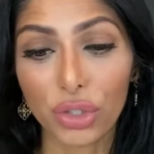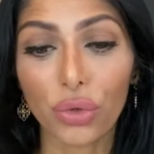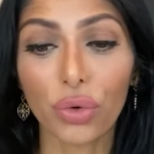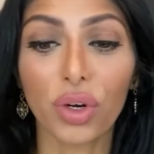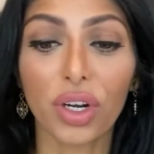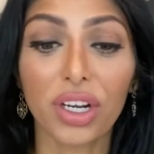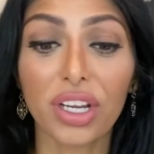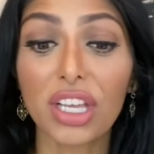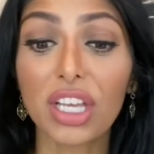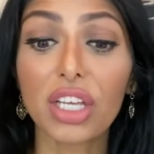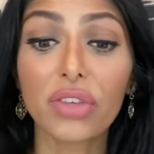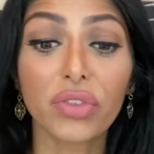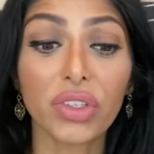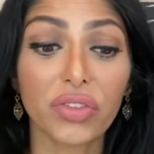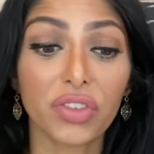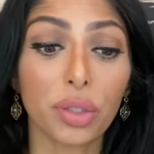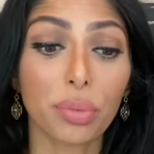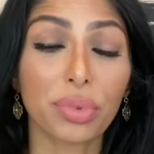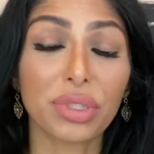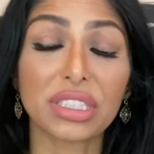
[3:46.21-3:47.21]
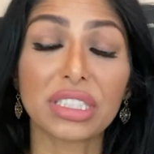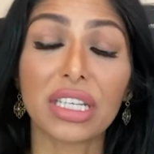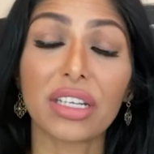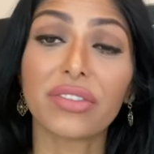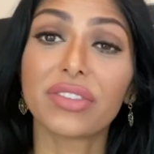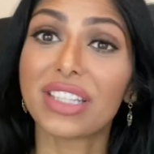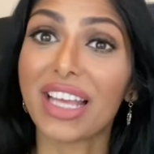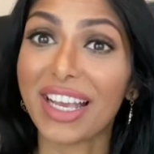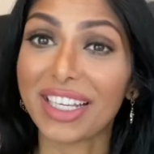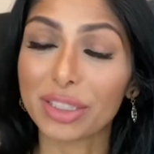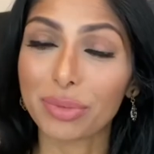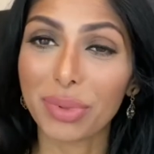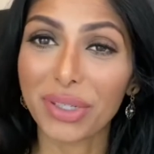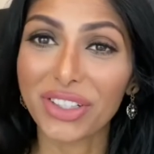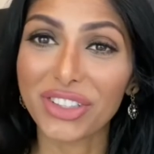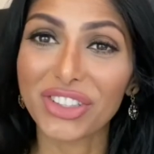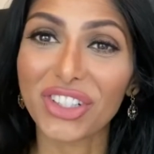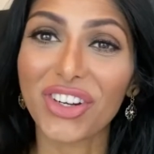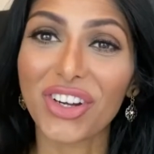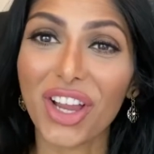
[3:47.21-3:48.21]
or 50% of
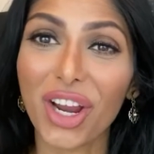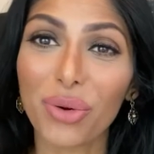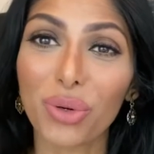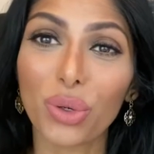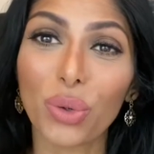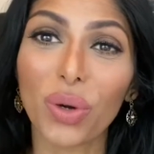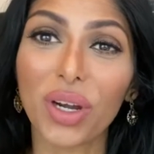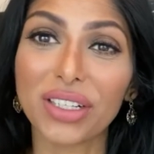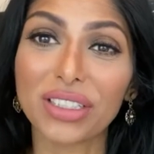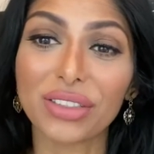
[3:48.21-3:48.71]
taxpayers are not required